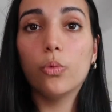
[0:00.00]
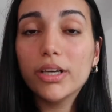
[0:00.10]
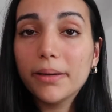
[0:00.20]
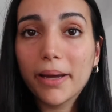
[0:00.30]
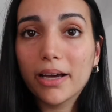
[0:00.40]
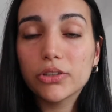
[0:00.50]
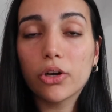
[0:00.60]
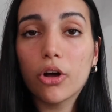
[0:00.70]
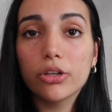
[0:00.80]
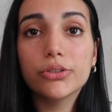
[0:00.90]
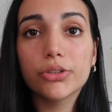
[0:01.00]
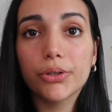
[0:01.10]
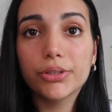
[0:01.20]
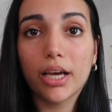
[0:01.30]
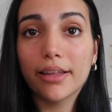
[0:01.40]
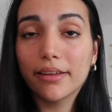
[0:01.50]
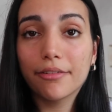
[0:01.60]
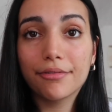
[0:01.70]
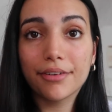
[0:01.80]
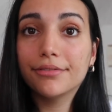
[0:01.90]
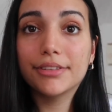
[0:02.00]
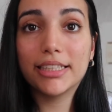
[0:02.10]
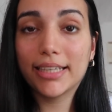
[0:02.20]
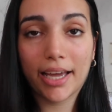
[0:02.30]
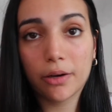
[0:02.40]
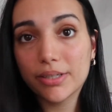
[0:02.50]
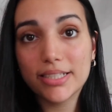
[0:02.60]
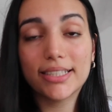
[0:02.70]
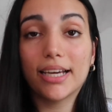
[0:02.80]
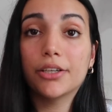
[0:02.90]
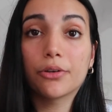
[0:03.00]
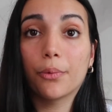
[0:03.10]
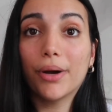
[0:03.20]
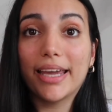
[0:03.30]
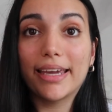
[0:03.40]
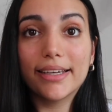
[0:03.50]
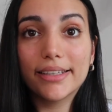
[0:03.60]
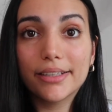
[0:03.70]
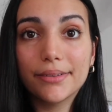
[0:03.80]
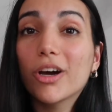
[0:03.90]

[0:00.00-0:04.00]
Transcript: what about all those other 15 hours that you're awake?